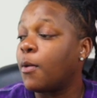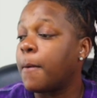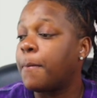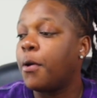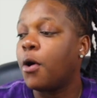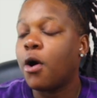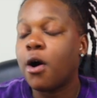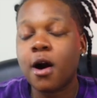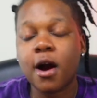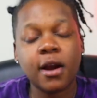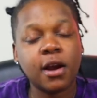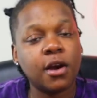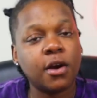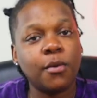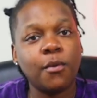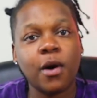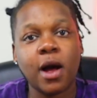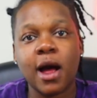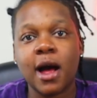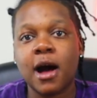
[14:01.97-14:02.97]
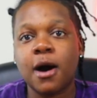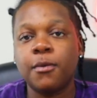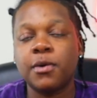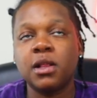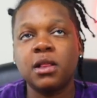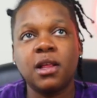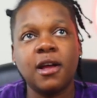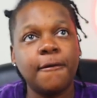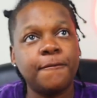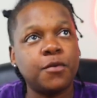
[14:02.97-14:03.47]
we partied a while, we
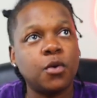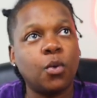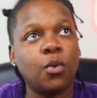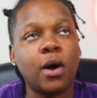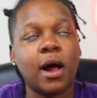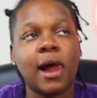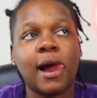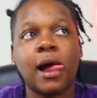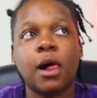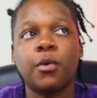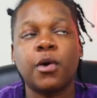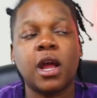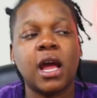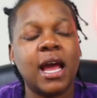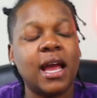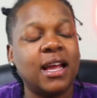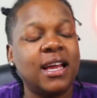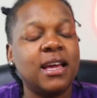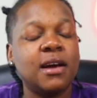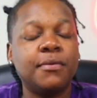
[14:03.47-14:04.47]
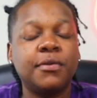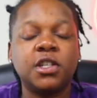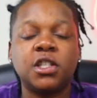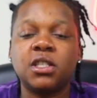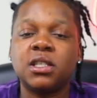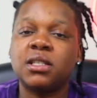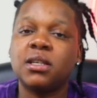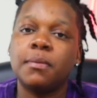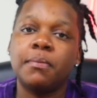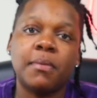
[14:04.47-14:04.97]
lived a while. We, it was
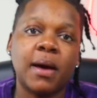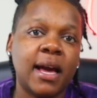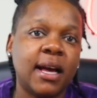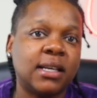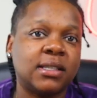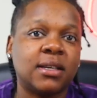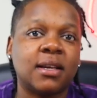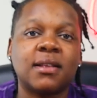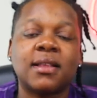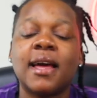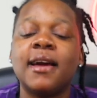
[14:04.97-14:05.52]
just amazing.